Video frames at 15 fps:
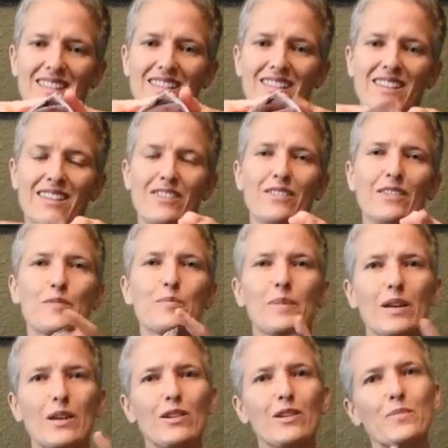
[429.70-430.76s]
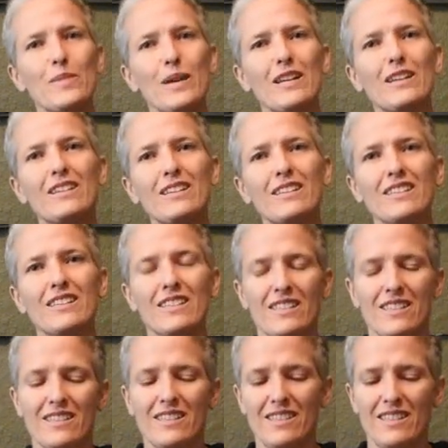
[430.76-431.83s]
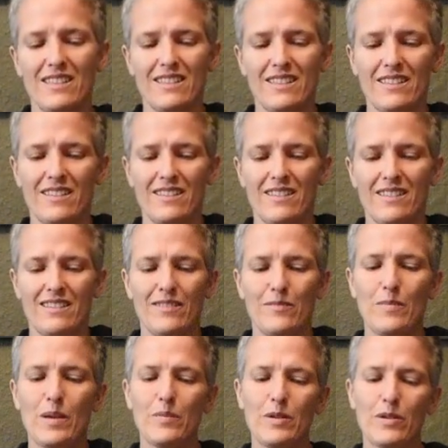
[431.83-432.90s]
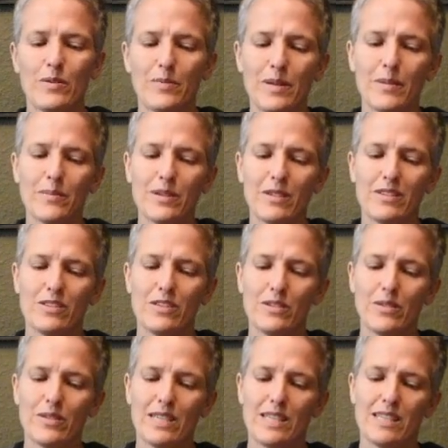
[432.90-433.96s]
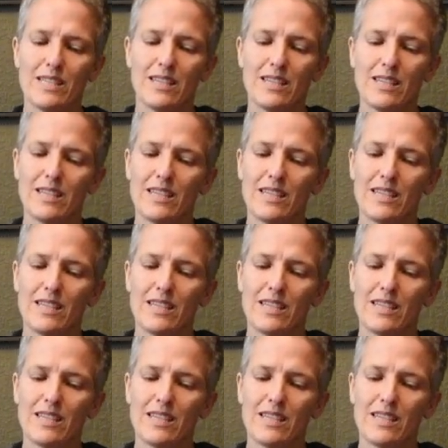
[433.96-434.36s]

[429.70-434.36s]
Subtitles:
and you'll get better and better. Maybe you'll be able to do it